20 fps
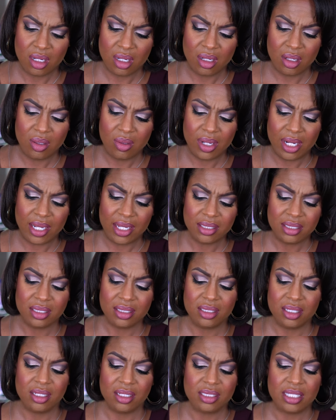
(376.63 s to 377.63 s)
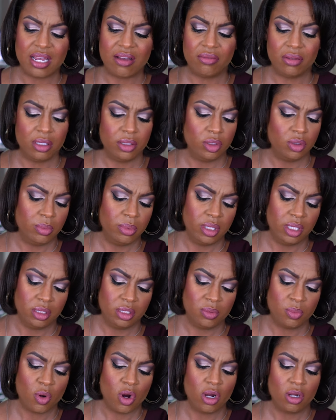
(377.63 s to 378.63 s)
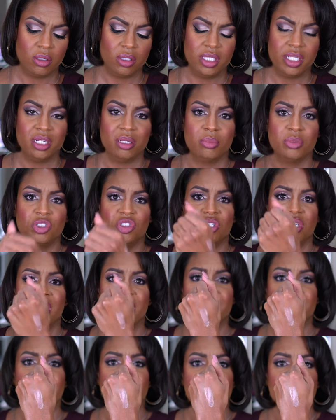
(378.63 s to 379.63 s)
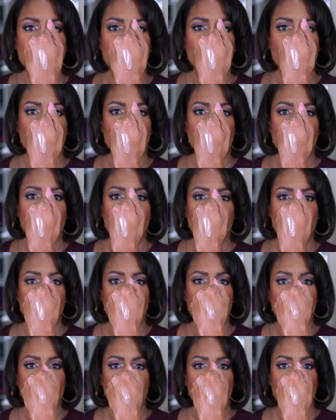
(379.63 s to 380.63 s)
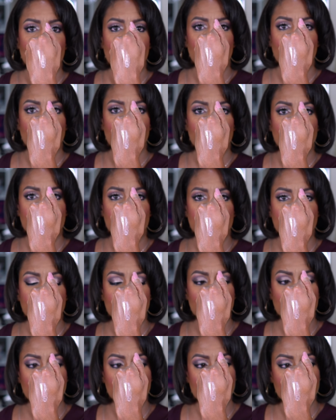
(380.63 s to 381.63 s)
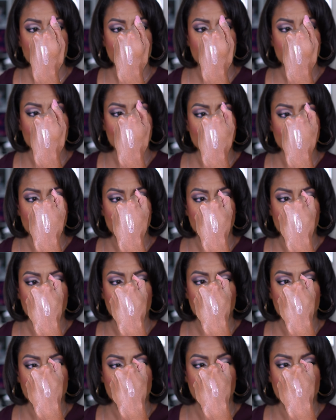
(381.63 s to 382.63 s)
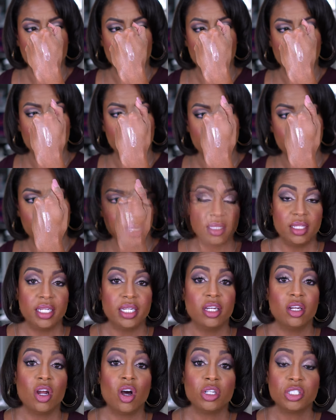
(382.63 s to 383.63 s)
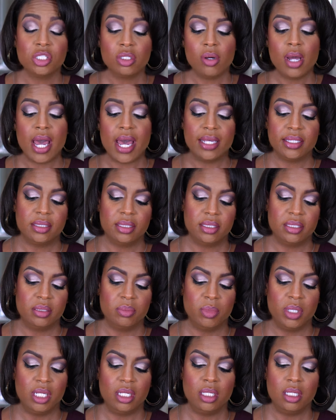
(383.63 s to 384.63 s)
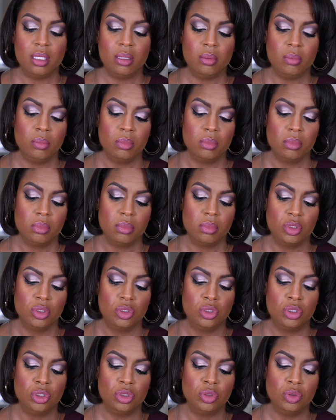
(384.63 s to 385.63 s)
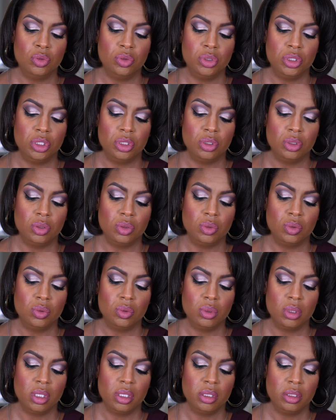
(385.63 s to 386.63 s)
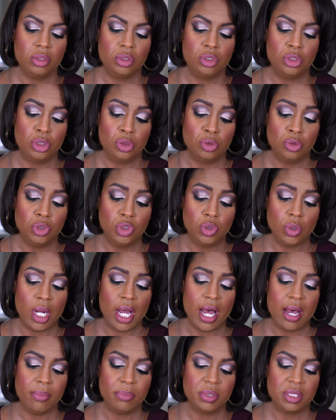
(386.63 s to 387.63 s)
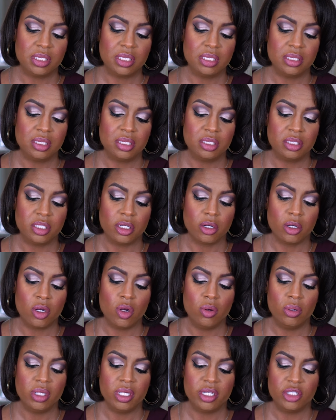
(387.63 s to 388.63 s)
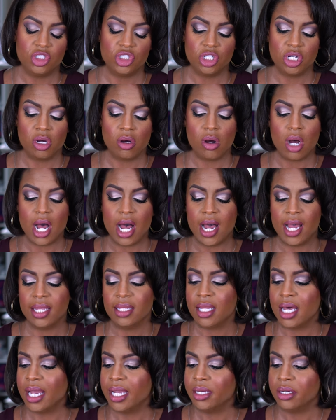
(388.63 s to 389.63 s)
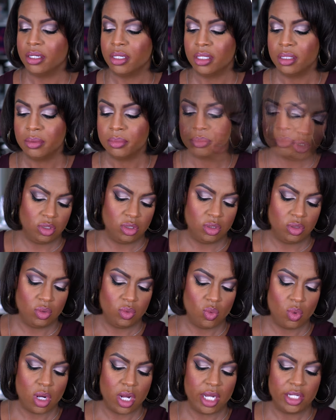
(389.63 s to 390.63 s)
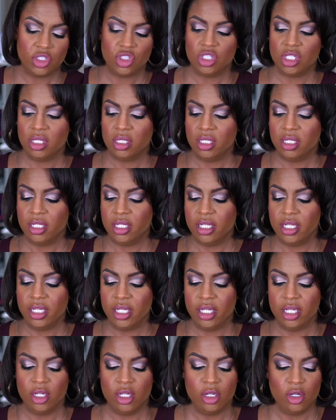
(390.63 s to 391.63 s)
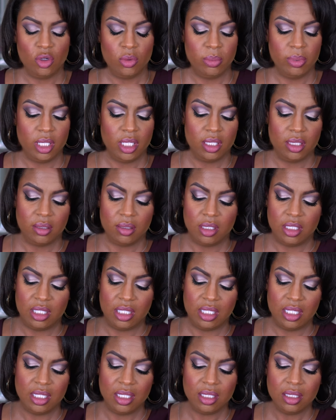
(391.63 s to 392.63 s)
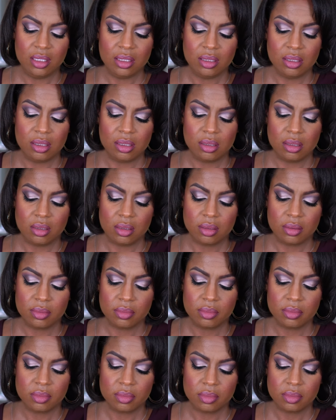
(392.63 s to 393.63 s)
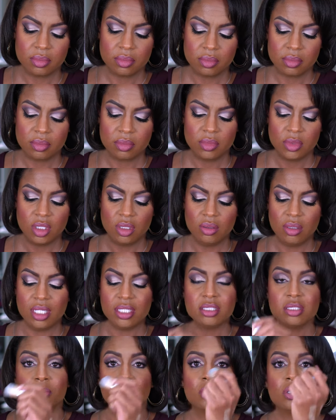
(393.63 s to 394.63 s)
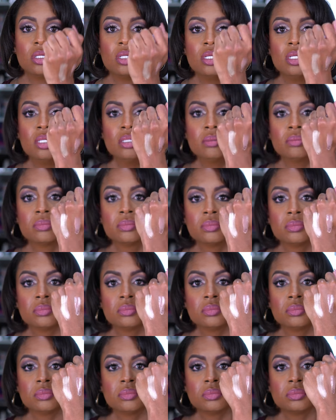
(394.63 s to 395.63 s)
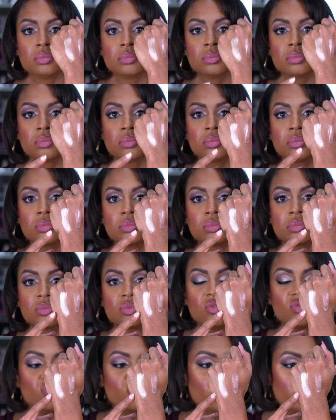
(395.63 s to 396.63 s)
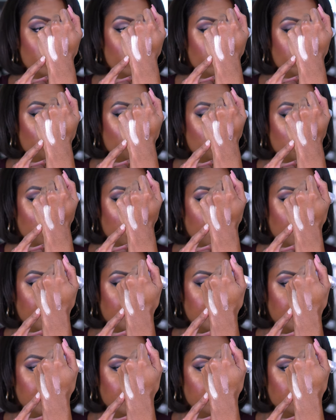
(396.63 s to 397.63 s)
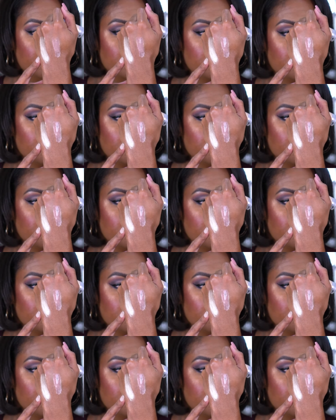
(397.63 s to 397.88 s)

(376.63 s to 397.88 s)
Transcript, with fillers: oh, I guess it does have a little bit of sparkle in it, but you can't see it on my hand. But that's what that shade looks like. Then it also has this mini do You Dewdrops. This is their Coconut Gel Highlighter. Swatch a little bit of this. Well, that's pretty. Very shiny.